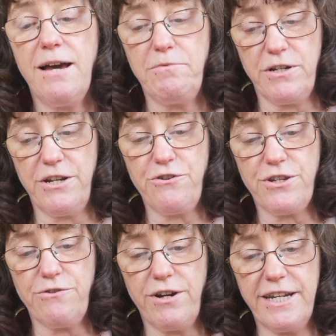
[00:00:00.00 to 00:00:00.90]
I'm not
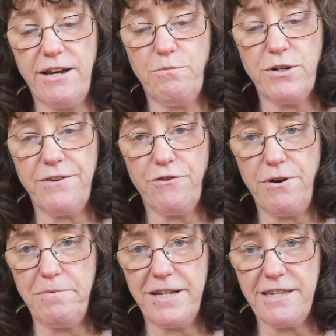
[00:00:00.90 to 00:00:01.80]
interested right now in whatever
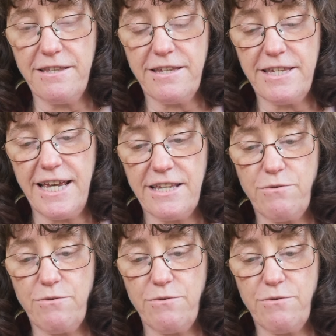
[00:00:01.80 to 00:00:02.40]
reminiscences he